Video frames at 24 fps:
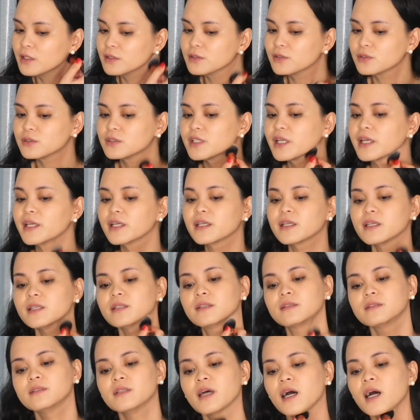to take
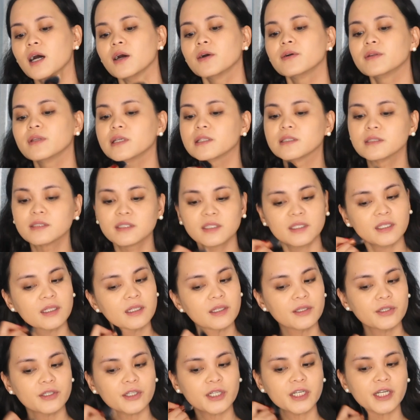it down until
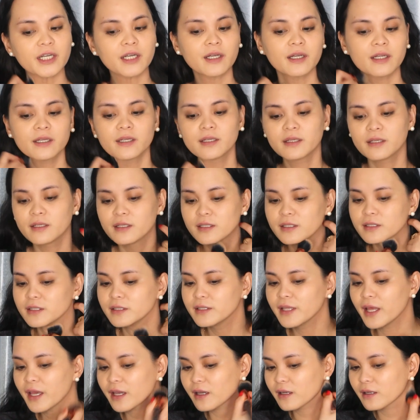your
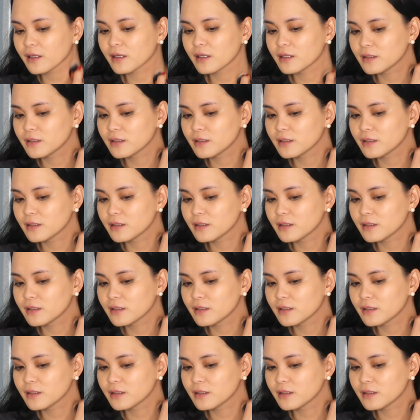neck.